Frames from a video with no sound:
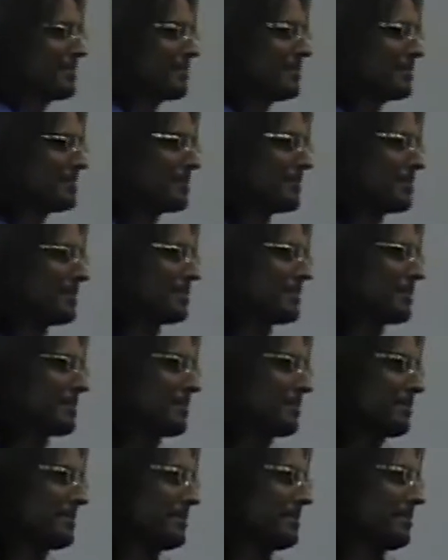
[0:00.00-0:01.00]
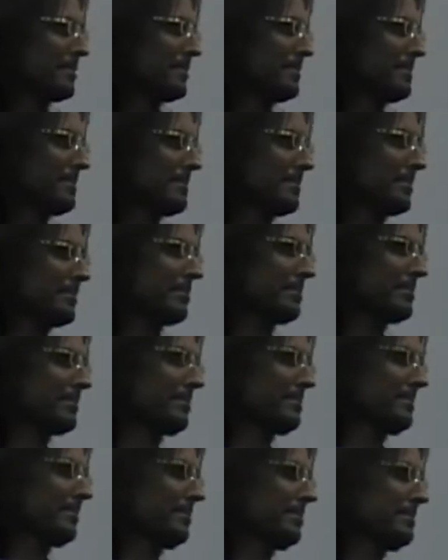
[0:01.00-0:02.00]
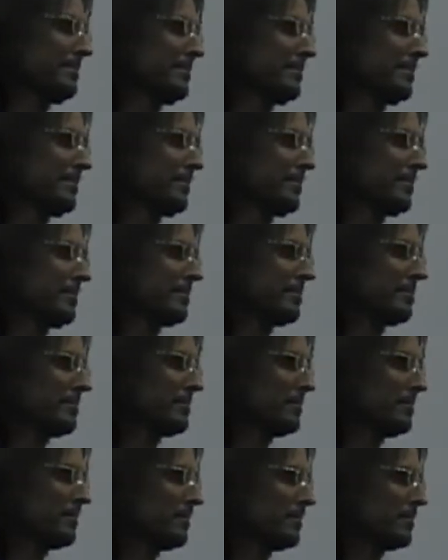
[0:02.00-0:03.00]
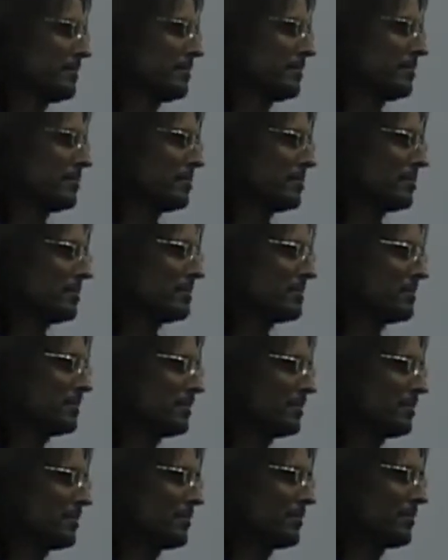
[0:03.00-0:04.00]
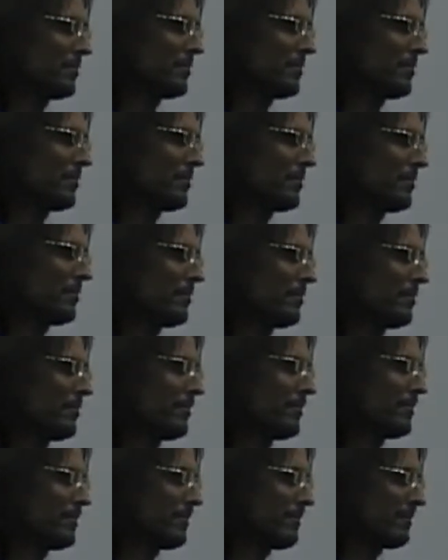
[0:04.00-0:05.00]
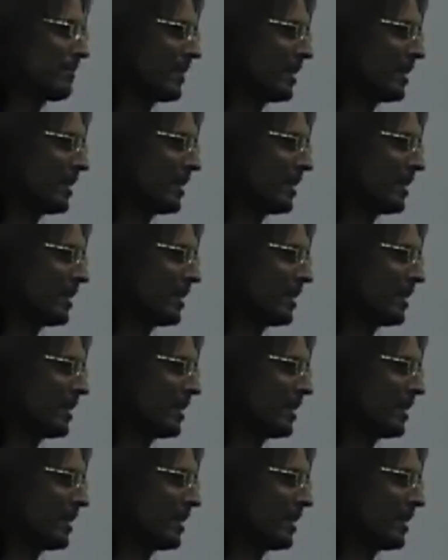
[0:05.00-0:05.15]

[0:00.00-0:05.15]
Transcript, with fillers: um, to work through issues that you're sort of slowly working through anyway?